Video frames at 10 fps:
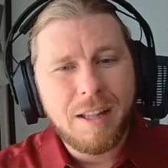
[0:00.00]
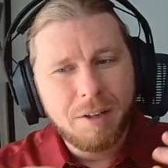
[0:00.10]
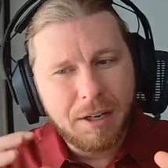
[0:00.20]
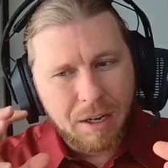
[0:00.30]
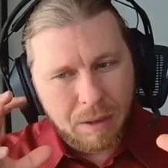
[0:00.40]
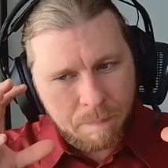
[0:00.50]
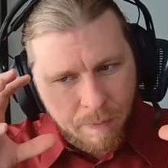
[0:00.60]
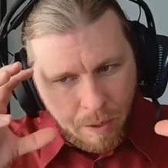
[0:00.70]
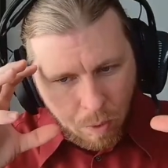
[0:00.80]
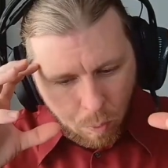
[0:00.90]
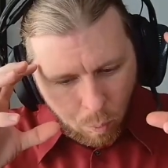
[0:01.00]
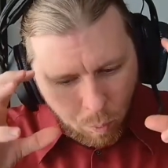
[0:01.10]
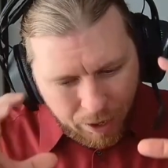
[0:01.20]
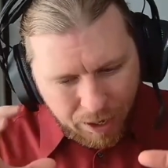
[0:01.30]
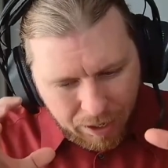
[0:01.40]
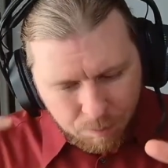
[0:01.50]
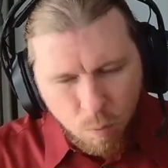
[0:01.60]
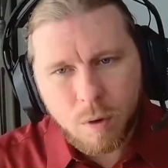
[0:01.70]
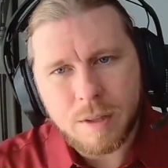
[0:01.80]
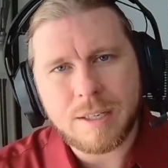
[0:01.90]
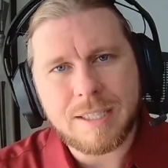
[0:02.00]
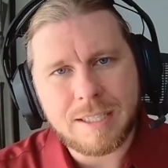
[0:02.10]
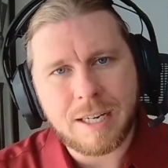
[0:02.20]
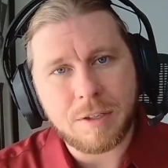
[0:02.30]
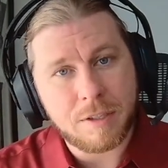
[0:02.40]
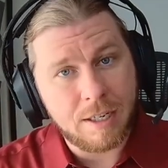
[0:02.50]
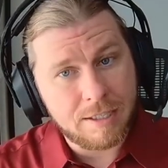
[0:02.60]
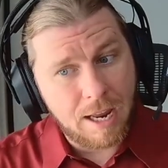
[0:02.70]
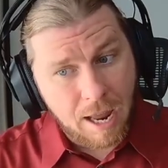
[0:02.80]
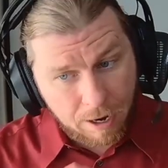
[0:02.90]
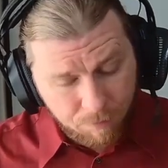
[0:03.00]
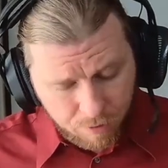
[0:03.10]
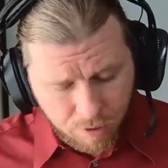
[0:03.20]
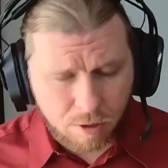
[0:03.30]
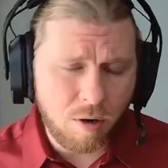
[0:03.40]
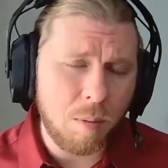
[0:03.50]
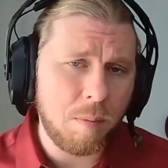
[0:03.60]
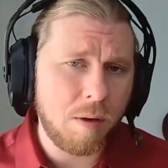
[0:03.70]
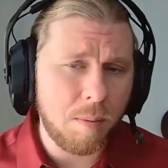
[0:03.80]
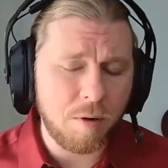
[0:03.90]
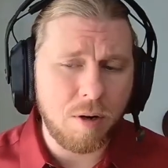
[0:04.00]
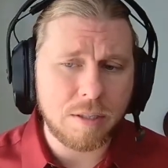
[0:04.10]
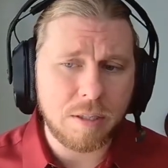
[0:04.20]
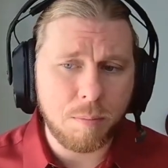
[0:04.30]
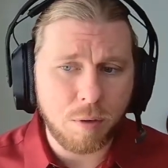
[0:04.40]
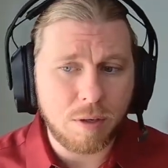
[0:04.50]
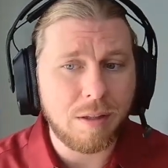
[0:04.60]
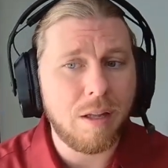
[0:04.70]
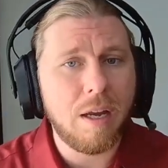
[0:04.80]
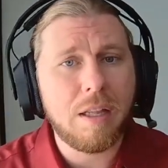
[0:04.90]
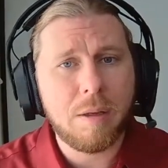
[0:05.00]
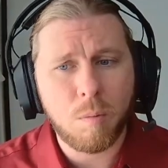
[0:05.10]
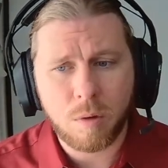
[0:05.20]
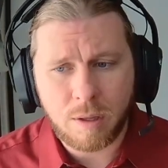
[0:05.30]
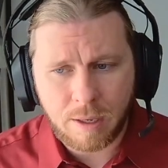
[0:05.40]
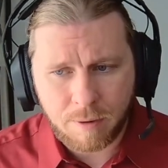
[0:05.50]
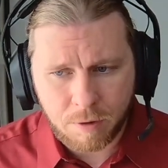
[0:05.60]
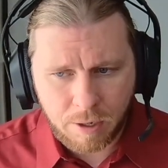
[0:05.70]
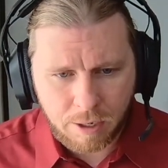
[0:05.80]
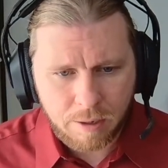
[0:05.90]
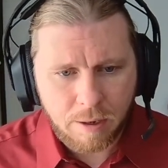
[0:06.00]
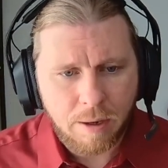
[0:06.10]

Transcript: They're getting way more in the details than is ever going to come across in the book, and likely more than they ever need.